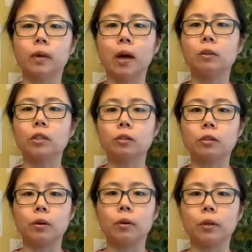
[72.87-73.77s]
I'll
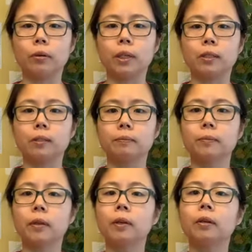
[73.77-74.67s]
just show you. It's
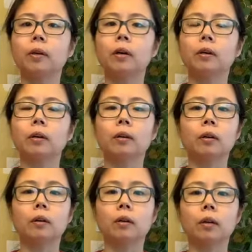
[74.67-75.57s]

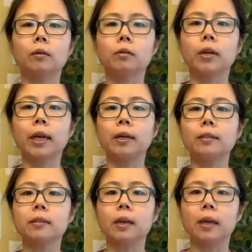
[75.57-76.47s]
close your
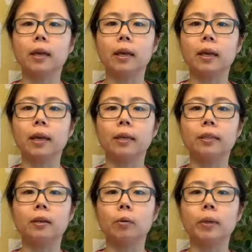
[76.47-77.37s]
hands
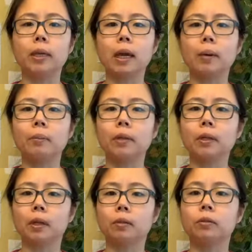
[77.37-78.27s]
and open it up.
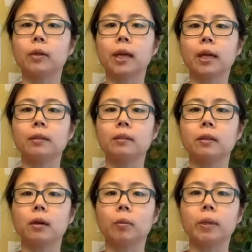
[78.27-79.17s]
Close your hands,
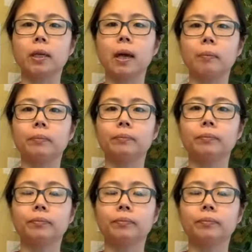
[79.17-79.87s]
open it up.